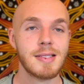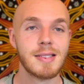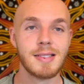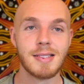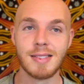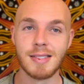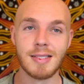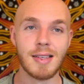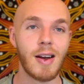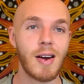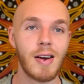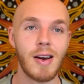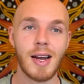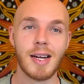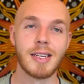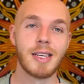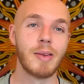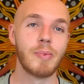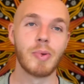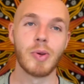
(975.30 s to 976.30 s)
sorry I
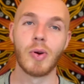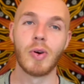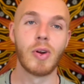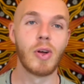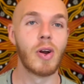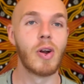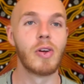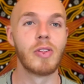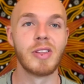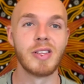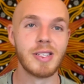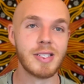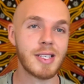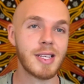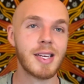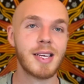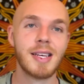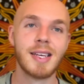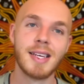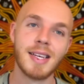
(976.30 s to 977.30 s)
keep going on all these
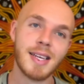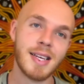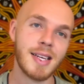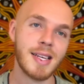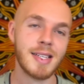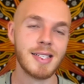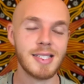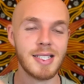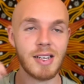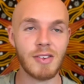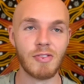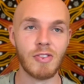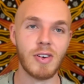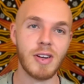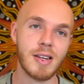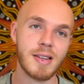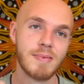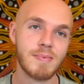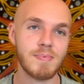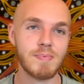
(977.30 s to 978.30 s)

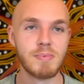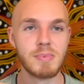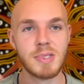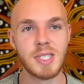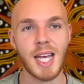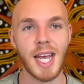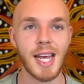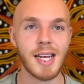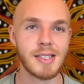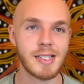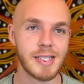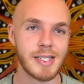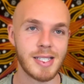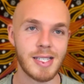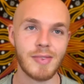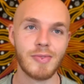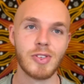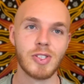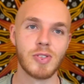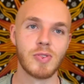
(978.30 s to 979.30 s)
different tangents,
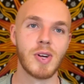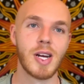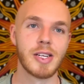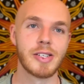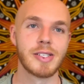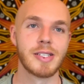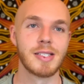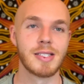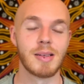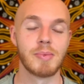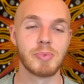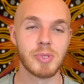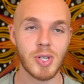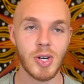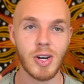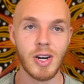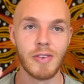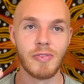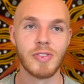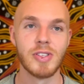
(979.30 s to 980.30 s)
different directions. I'm
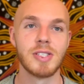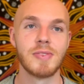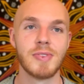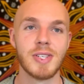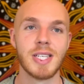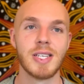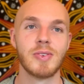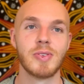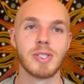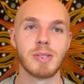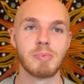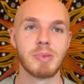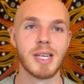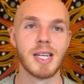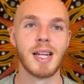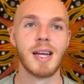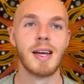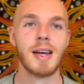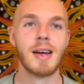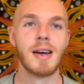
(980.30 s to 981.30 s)
sorry if this video is a
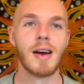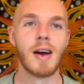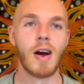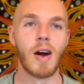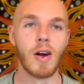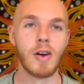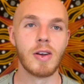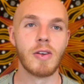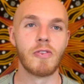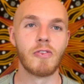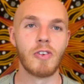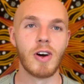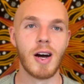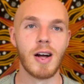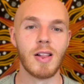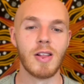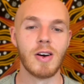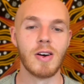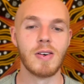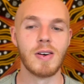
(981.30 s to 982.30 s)
bit hard to
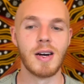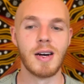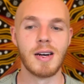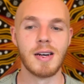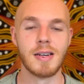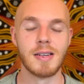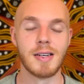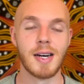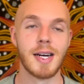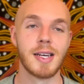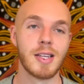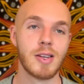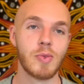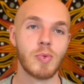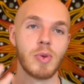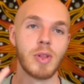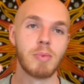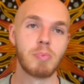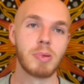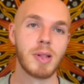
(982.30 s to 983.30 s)
follow. I didn't
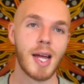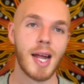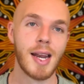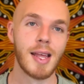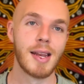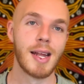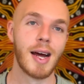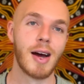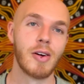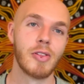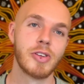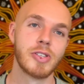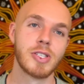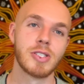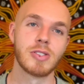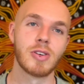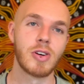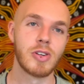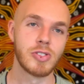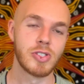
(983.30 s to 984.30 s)
really plan it out. This is
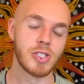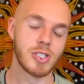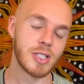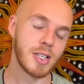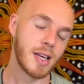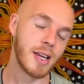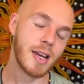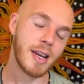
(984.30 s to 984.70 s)
all just